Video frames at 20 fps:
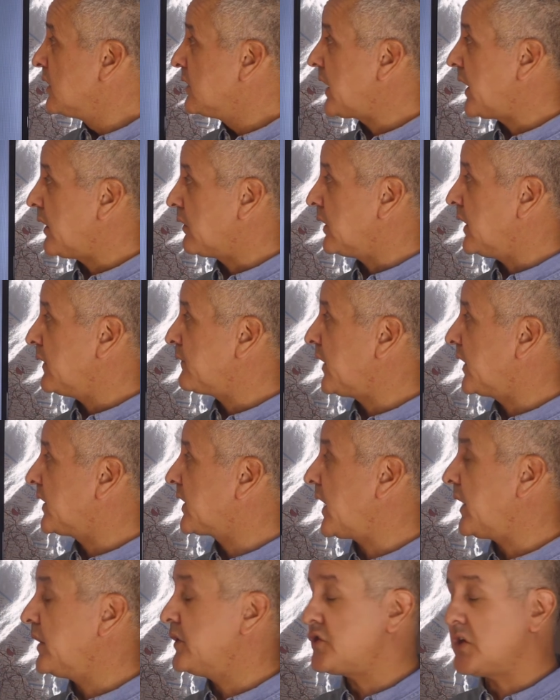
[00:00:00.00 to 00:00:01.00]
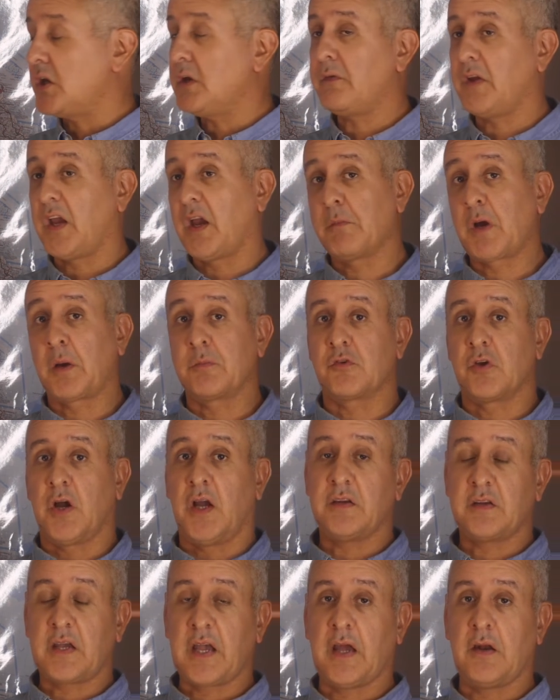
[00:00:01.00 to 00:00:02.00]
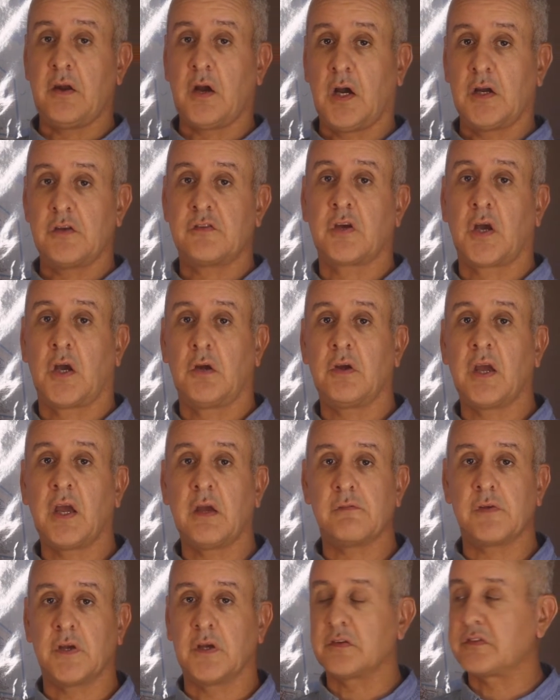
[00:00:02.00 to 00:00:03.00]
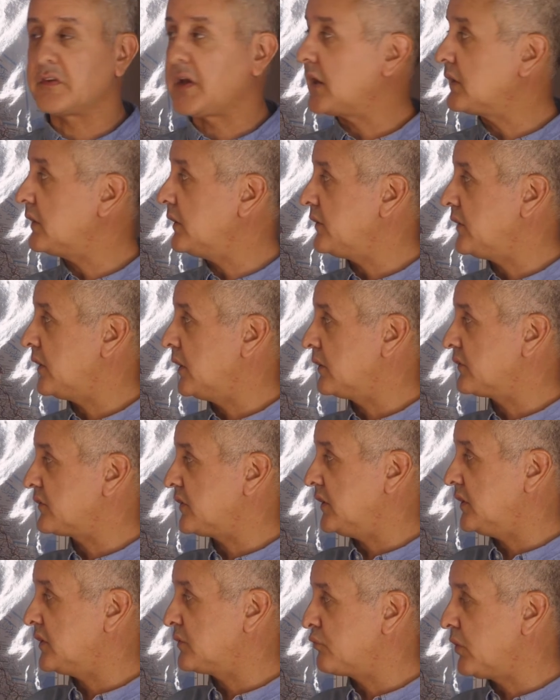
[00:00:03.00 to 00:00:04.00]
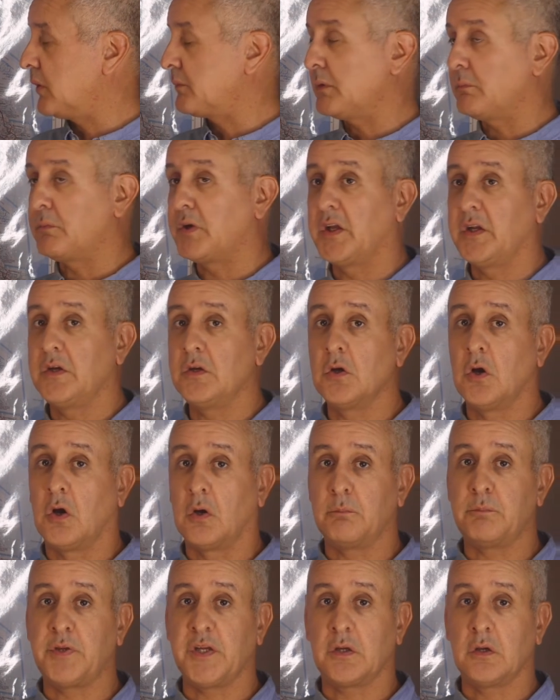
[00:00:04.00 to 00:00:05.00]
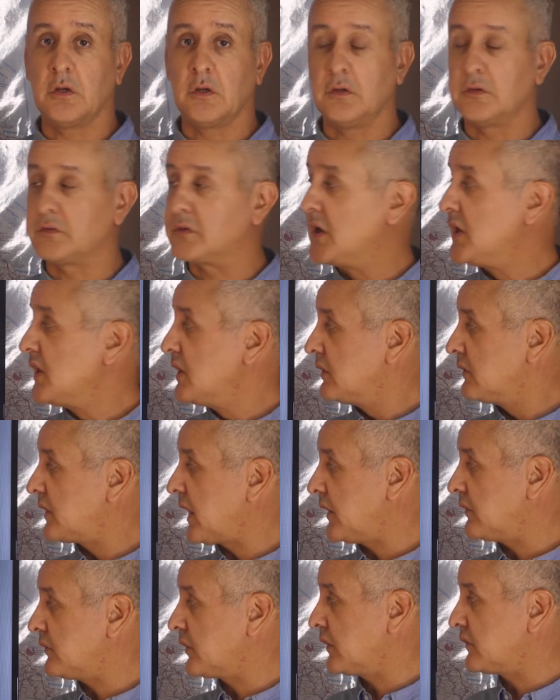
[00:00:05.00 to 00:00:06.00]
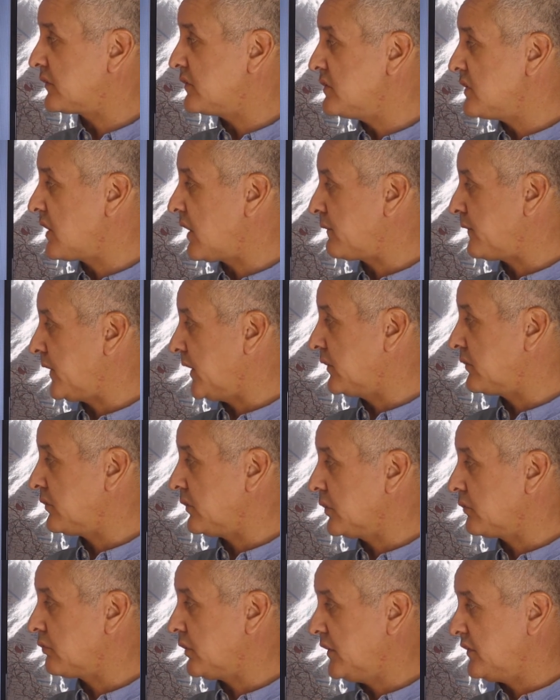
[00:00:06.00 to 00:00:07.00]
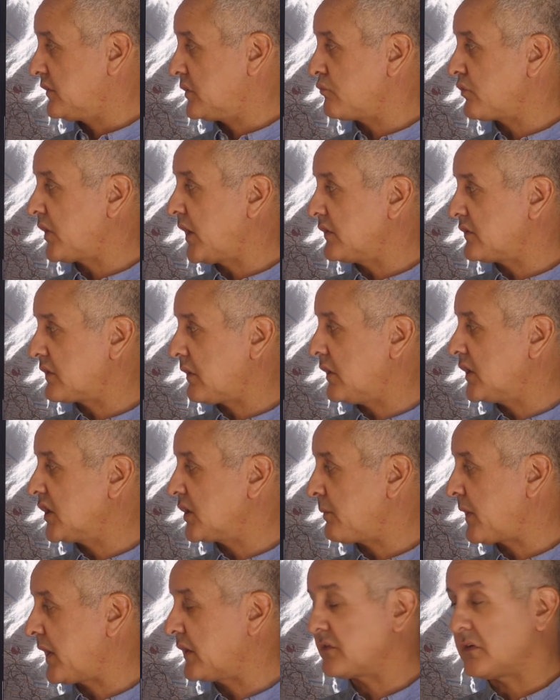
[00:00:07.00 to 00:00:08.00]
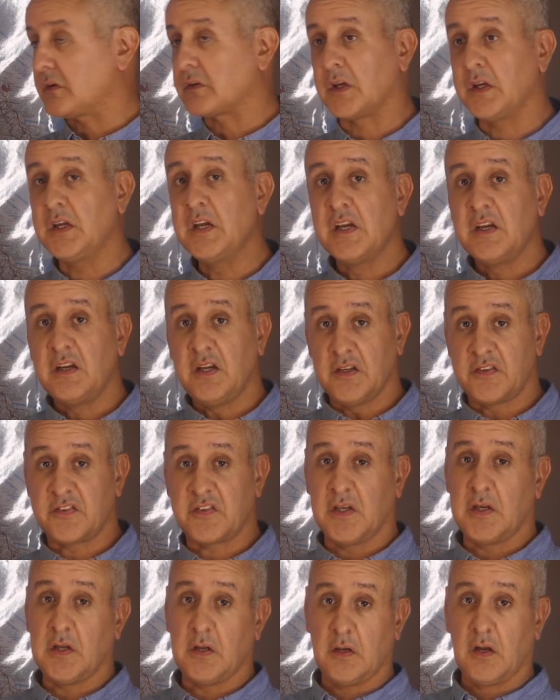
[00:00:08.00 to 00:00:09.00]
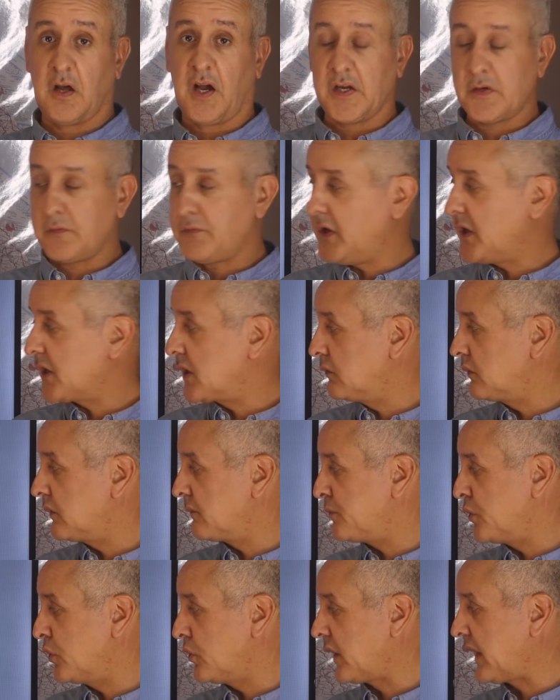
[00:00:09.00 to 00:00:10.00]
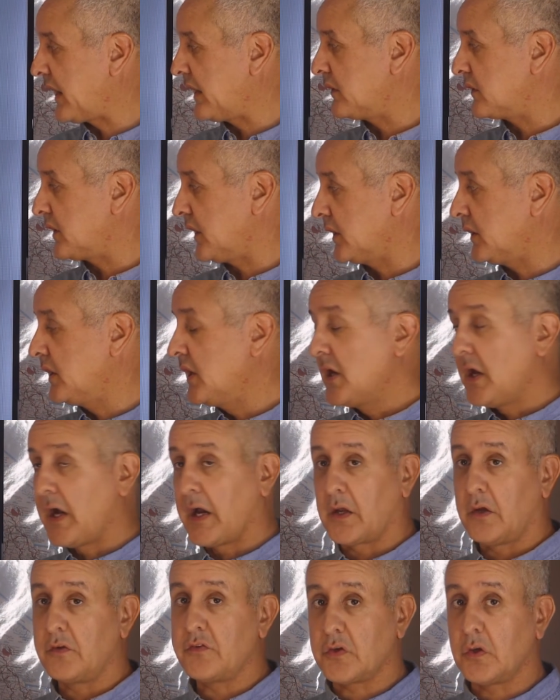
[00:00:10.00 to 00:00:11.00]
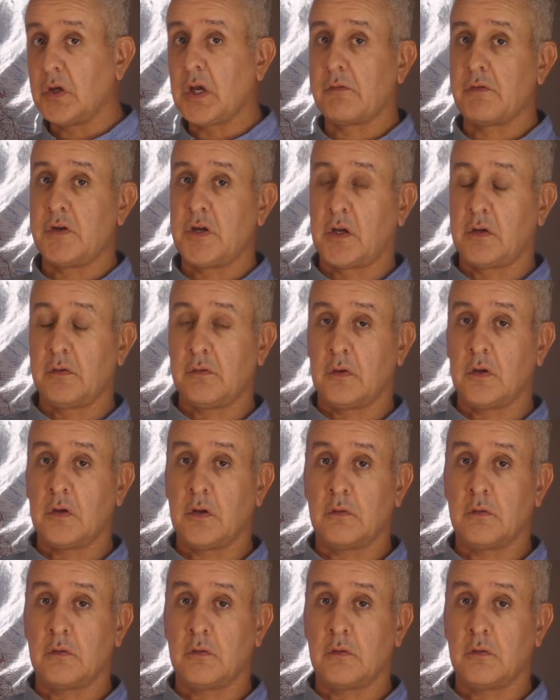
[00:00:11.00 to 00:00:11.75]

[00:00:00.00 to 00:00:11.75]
Now, if I get a GVM upgrade, can I tow heavier? Sadly, the answer is probably not, because that does nothing to increase the brake towing capacity. It's still a light vehicle with poor handling, and I do have another